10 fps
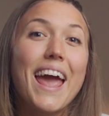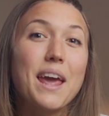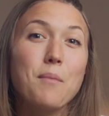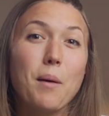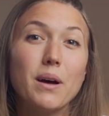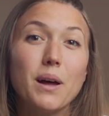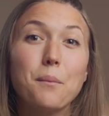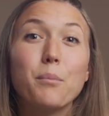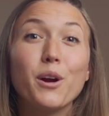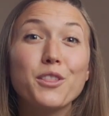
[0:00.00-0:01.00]
Hey
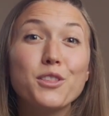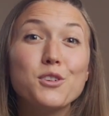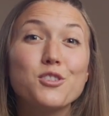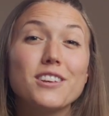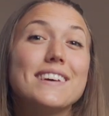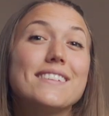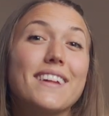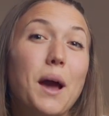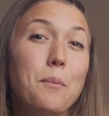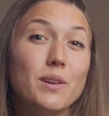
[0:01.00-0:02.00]
mama, birth usually is
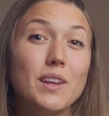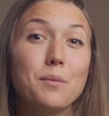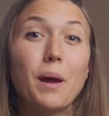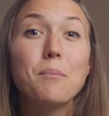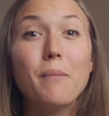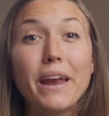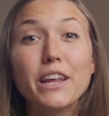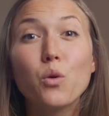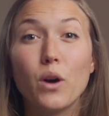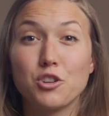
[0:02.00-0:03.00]
accompanied by
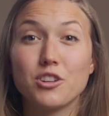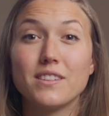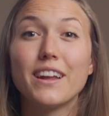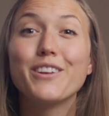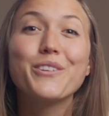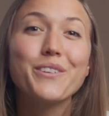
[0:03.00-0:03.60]
many questions and you're